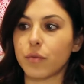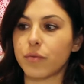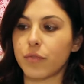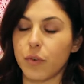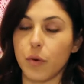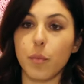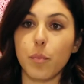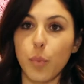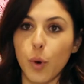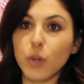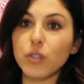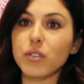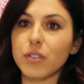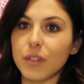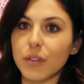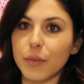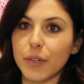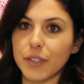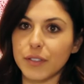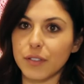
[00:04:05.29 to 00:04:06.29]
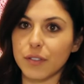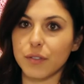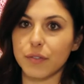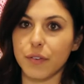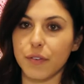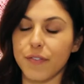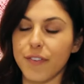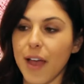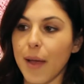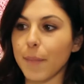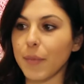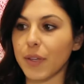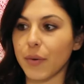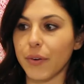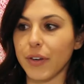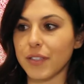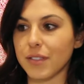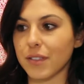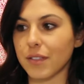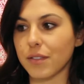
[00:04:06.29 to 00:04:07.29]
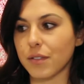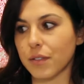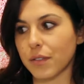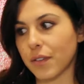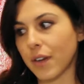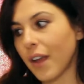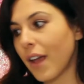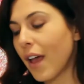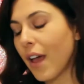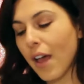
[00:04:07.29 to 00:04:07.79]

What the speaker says: for personal reasons, for family reasons, and